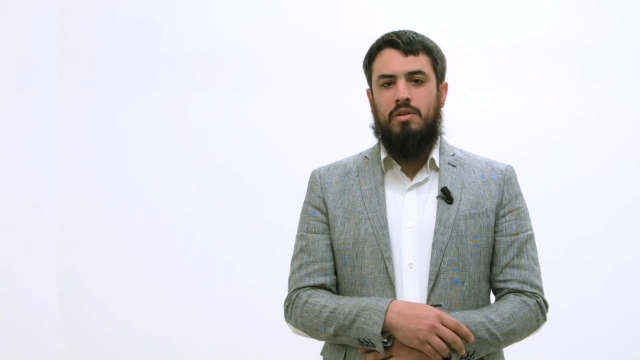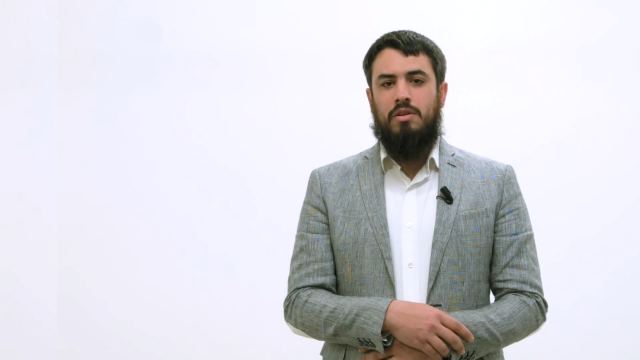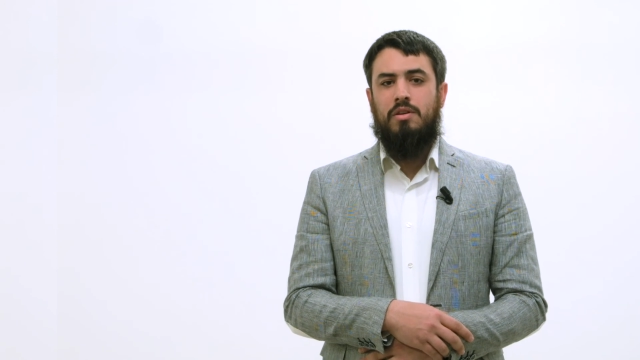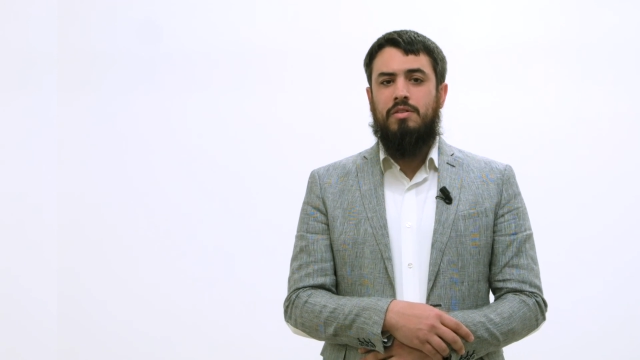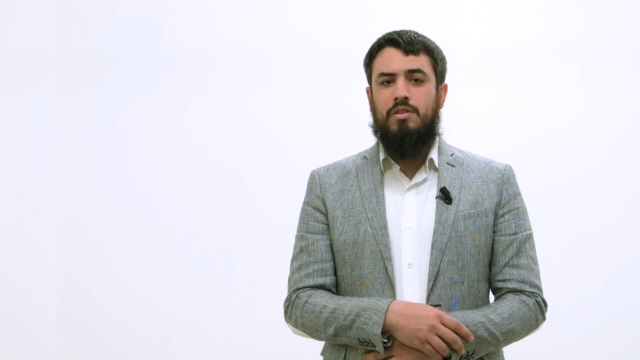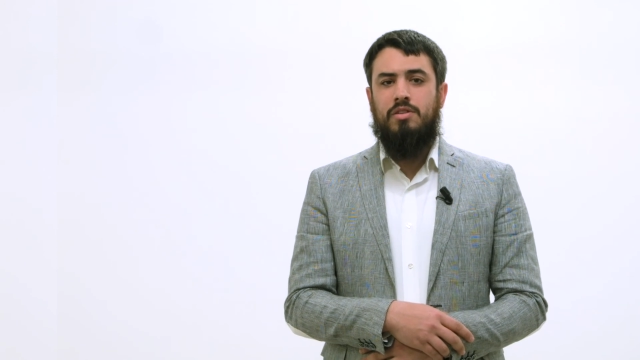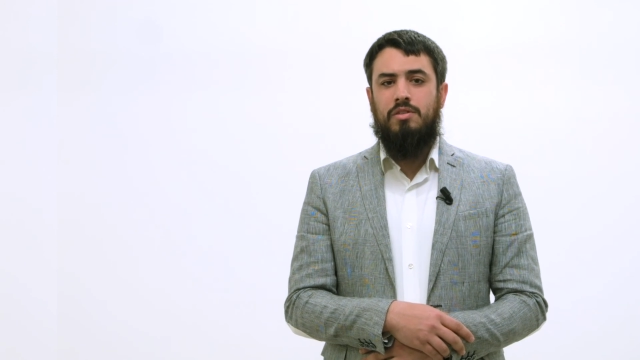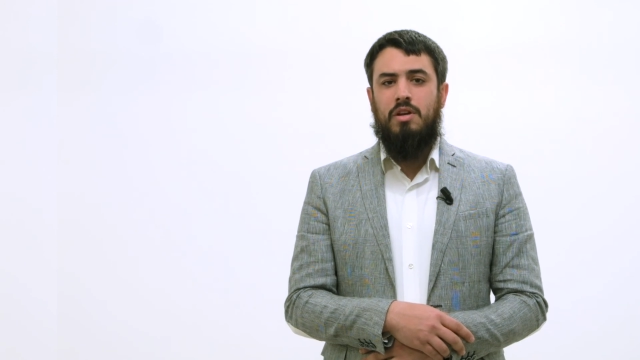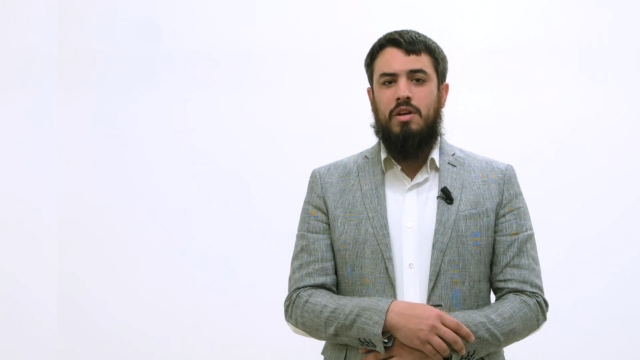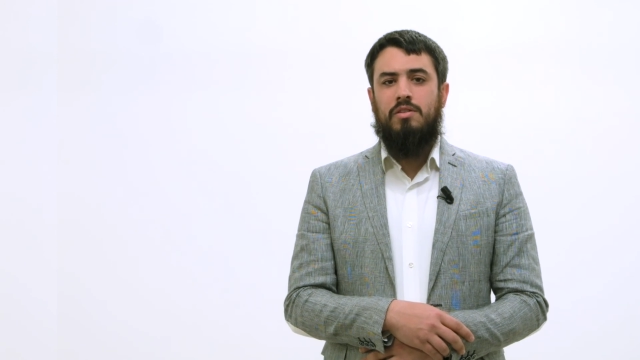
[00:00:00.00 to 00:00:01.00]
In addition,
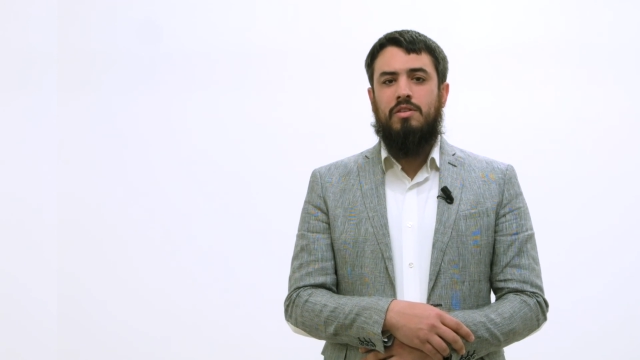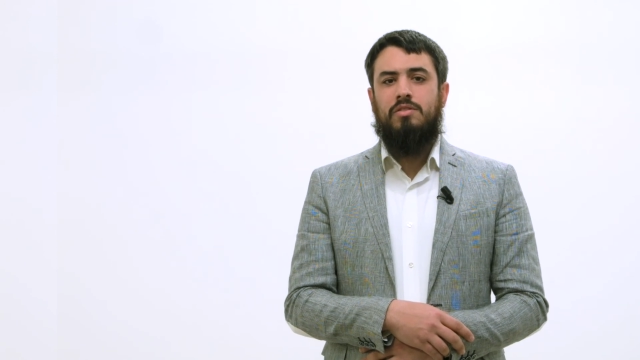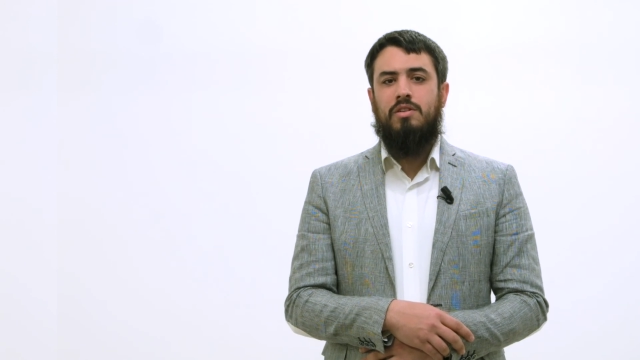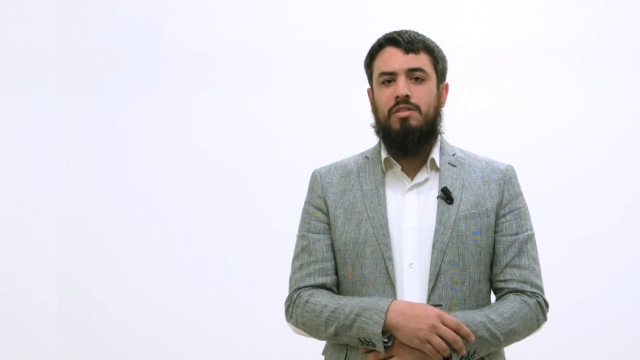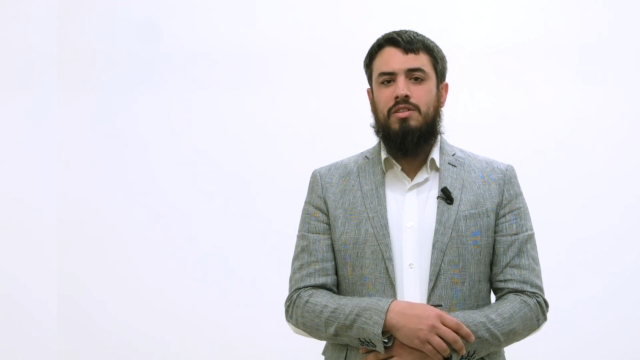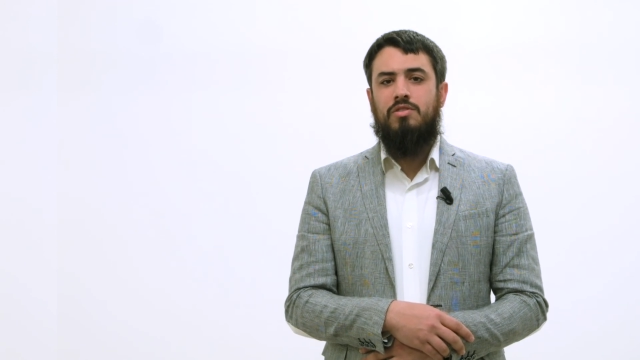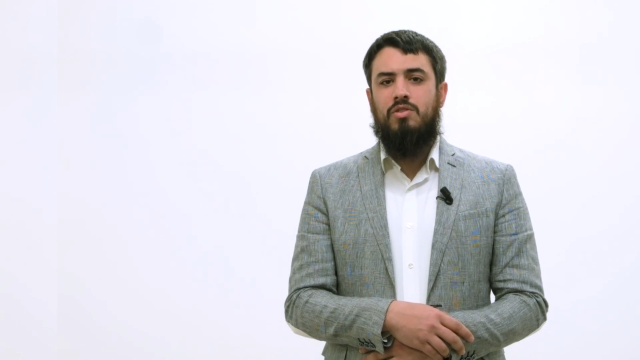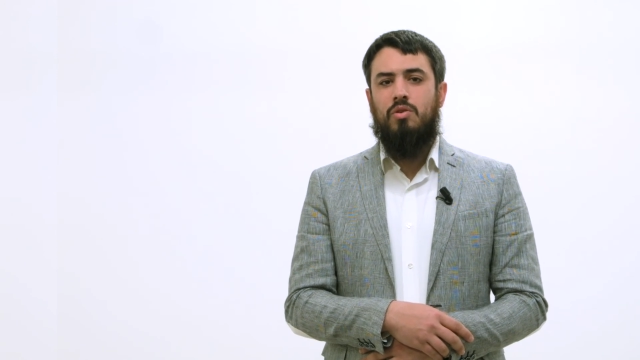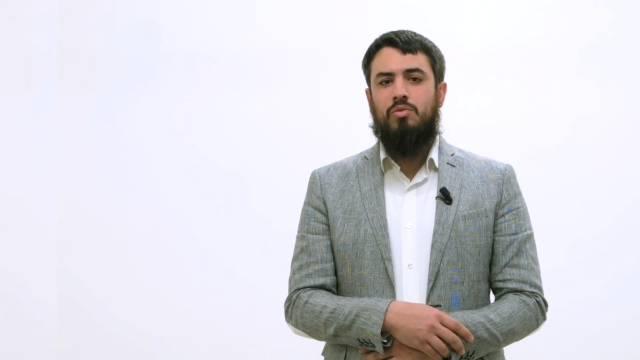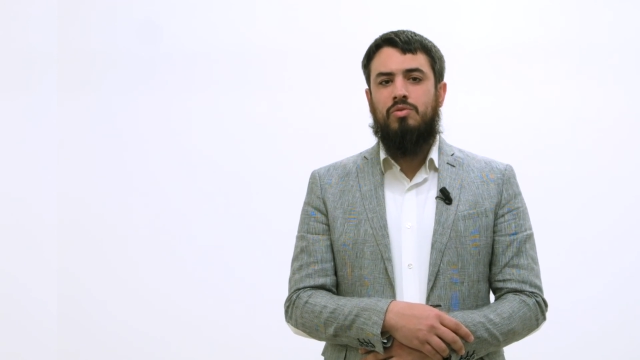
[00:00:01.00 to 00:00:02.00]
the study
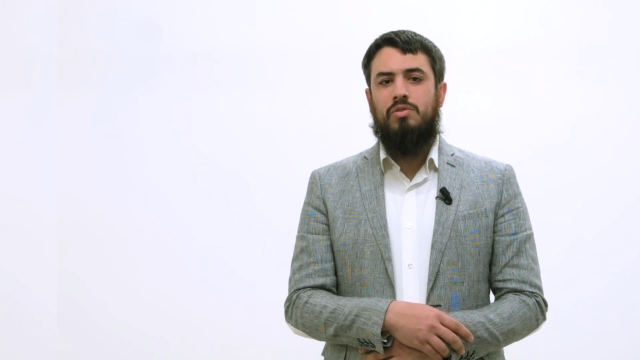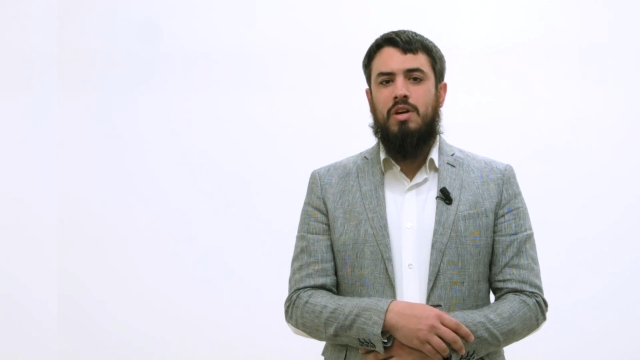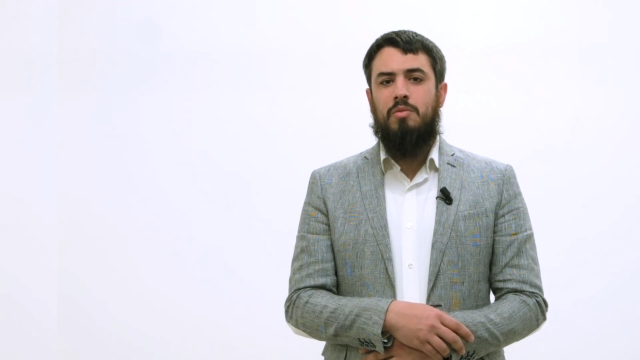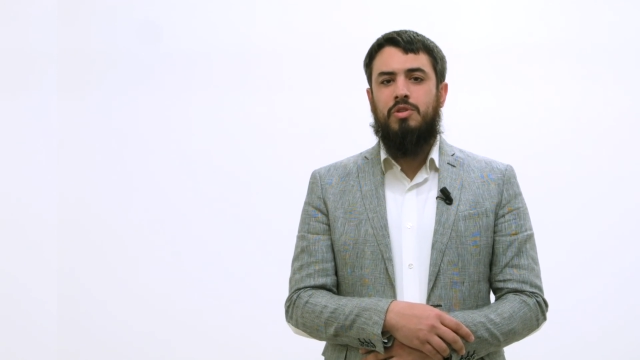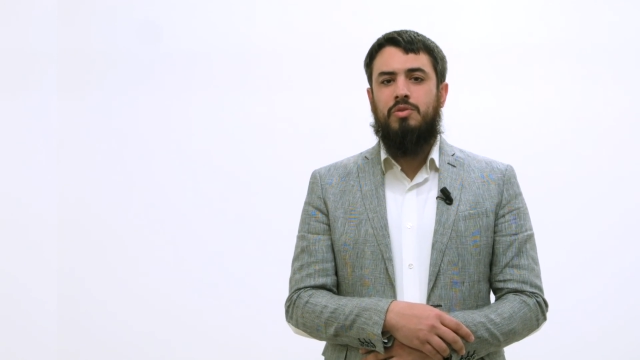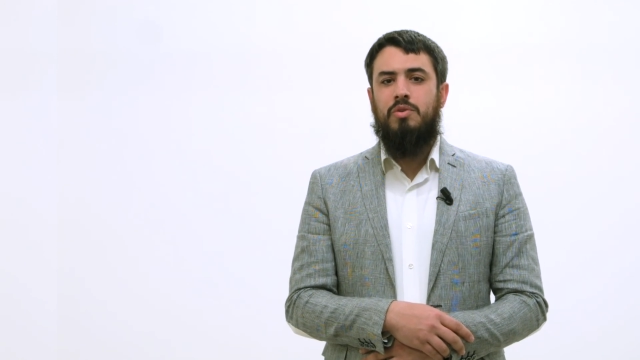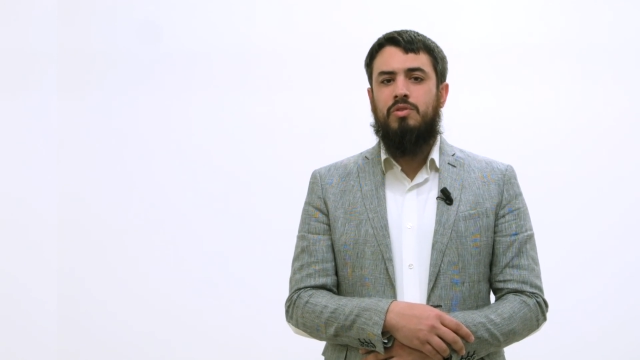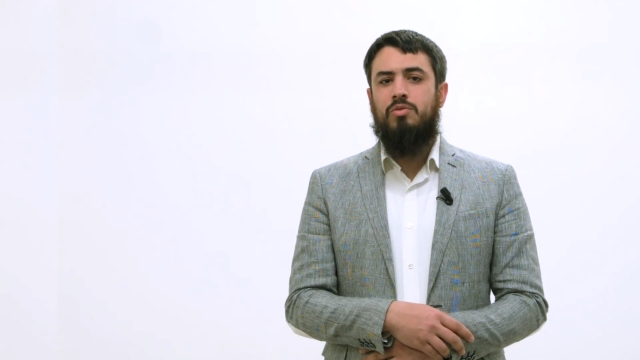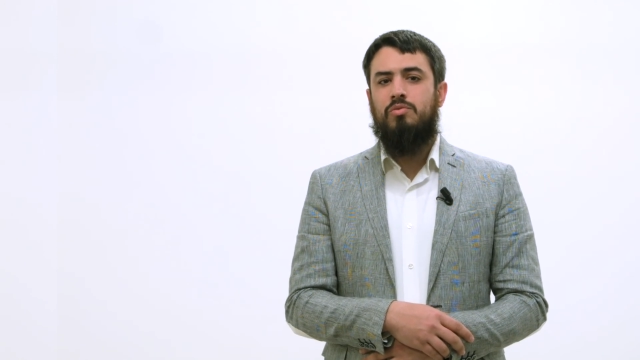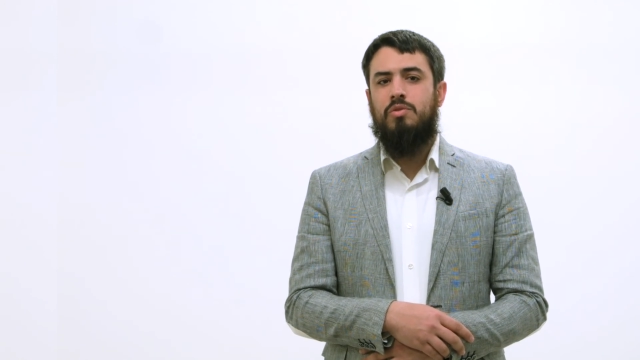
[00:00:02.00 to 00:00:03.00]
shows that between
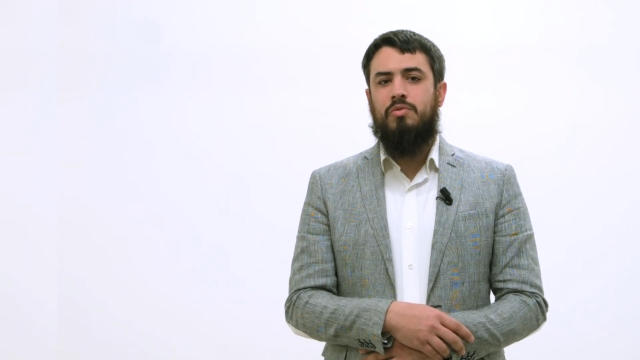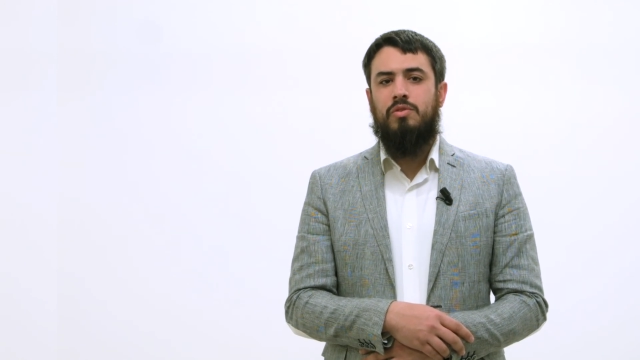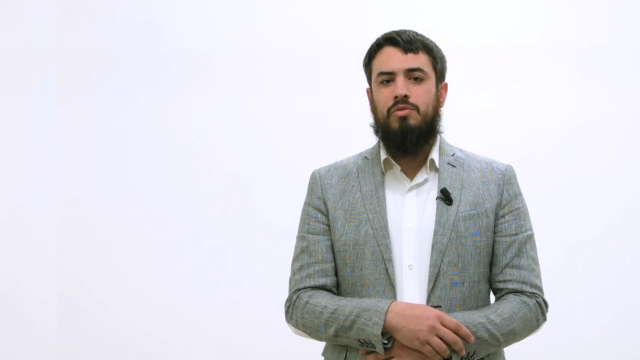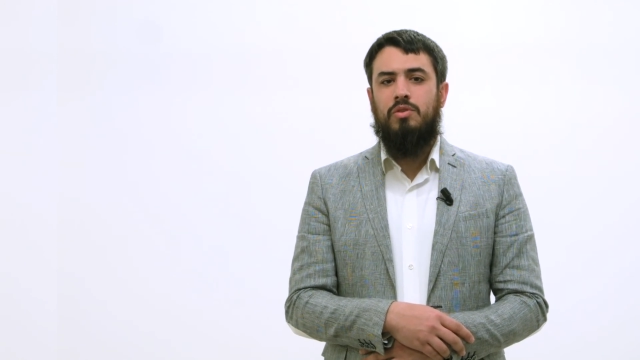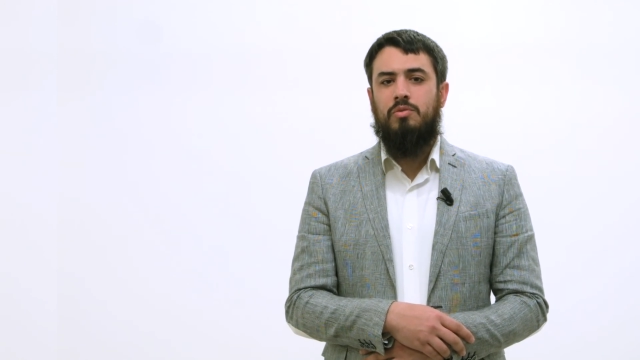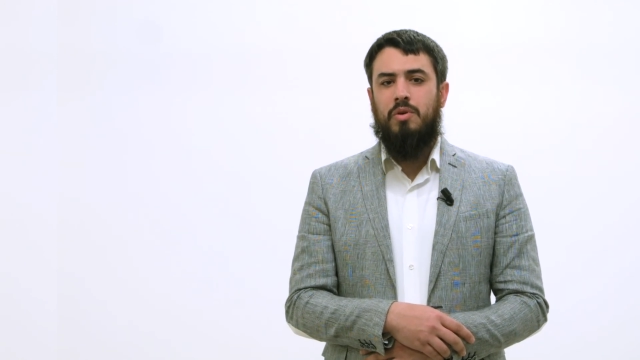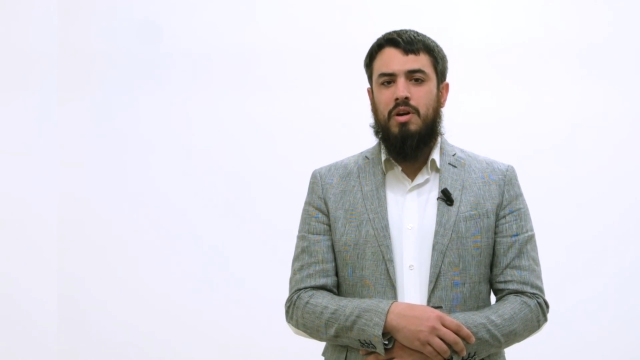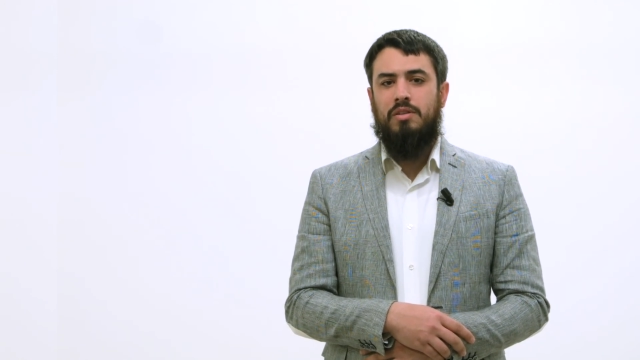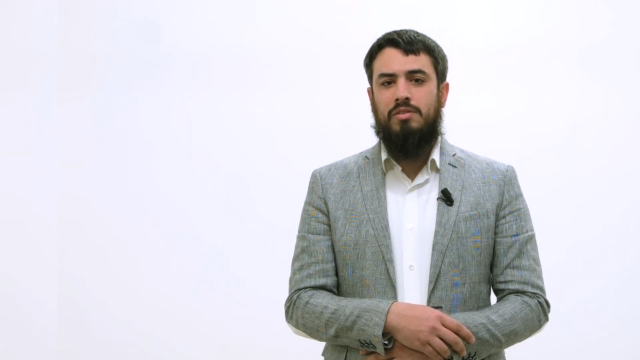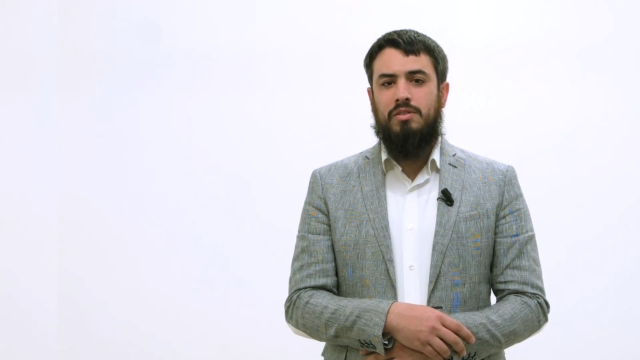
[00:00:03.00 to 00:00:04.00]
two different
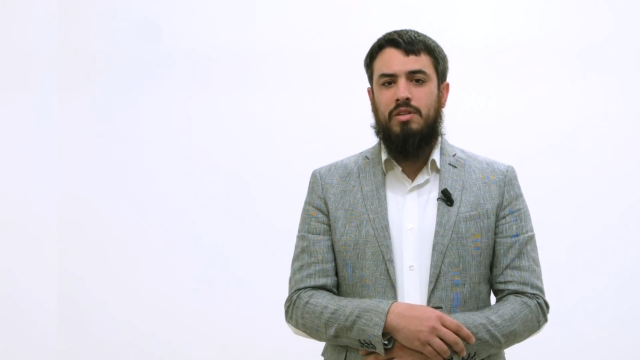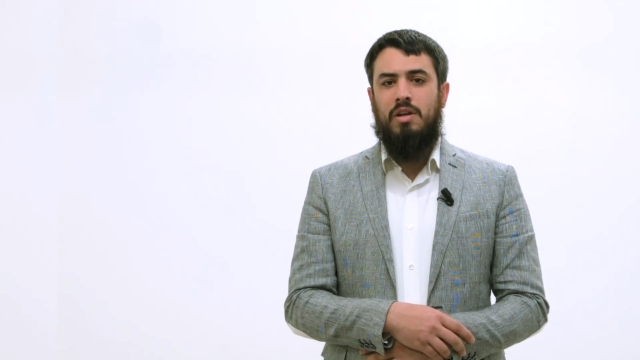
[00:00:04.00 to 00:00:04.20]
turbines,